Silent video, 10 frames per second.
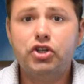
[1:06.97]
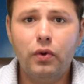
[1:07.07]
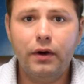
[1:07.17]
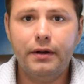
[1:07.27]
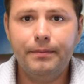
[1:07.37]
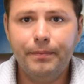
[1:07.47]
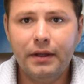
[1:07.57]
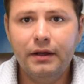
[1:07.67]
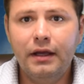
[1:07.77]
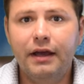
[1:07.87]
In short,
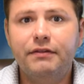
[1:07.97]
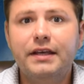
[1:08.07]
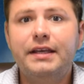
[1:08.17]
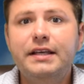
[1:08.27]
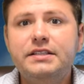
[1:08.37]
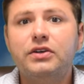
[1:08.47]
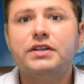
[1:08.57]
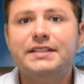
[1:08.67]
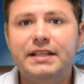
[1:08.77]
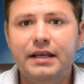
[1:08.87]
if the keys
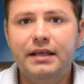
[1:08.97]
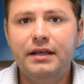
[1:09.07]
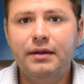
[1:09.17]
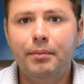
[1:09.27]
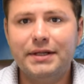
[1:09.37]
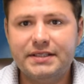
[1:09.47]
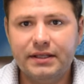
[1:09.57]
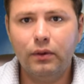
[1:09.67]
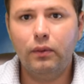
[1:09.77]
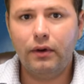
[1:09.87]
are sticky but
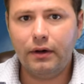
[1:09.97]
still